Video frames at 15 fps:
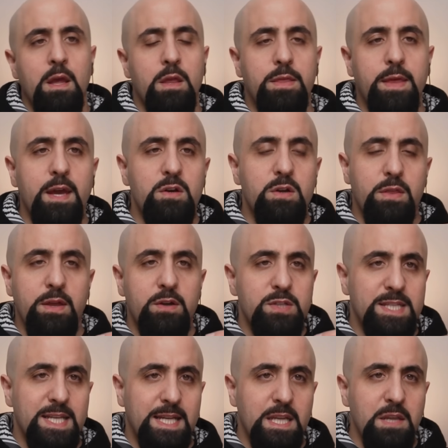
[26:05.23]
They're
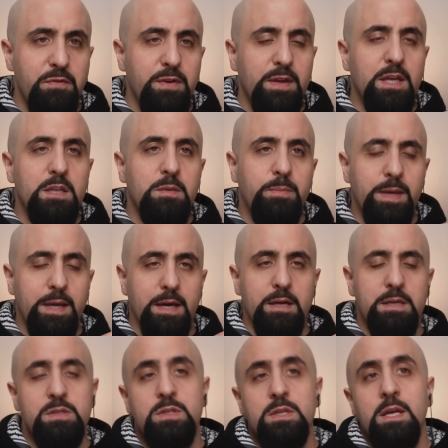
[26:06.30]
significant
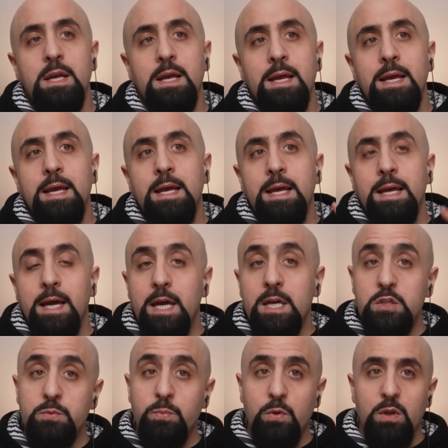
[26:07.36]
because
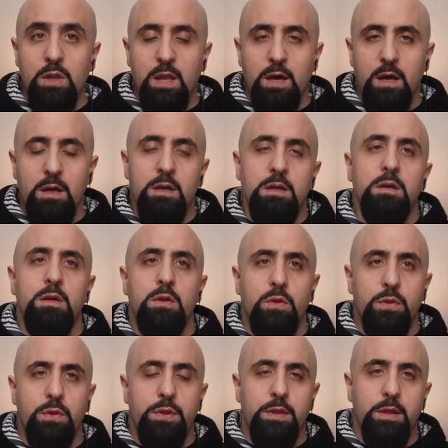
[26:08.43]
Hezbollah,
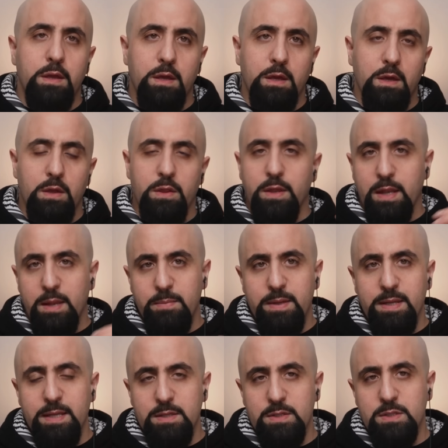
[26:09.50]
the
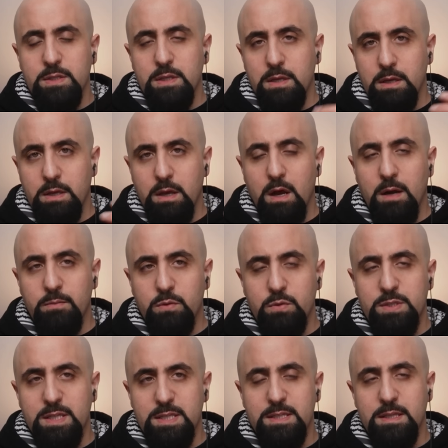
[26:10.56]
Lebanese armed
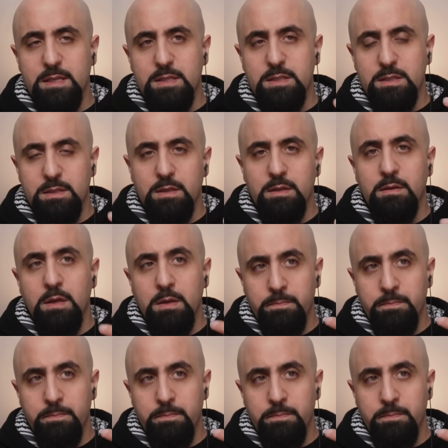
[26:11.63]
resistance,